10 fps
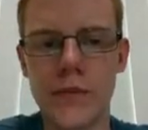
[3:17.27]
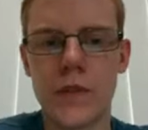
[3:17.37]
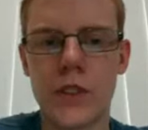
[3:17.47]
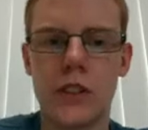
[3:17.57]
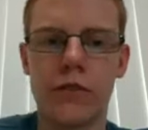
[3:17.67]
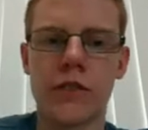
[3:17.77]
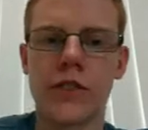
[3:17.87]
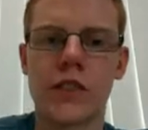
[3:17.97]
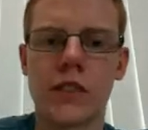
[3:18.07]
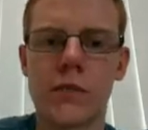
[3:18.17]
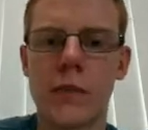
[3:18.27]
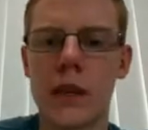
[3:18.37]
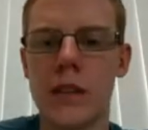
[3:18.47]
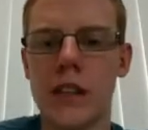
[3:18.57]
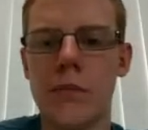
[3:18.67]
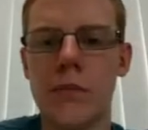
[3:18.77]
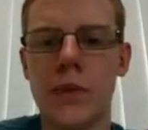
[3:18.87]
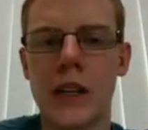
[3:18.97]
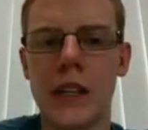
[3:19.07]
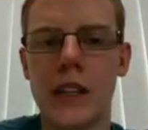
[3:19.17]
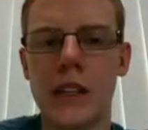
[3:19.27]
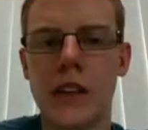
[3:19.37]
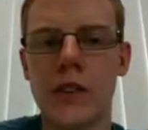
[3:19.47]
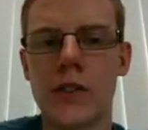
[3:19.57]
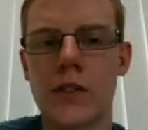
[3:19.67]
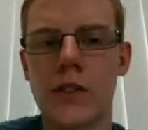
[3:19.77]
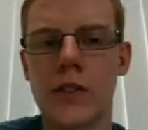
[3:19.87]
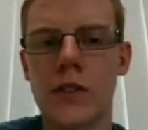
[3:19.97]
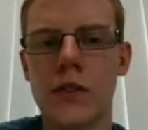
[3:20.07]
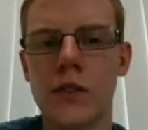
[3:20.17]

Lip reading: So for instance, maybe P goes to,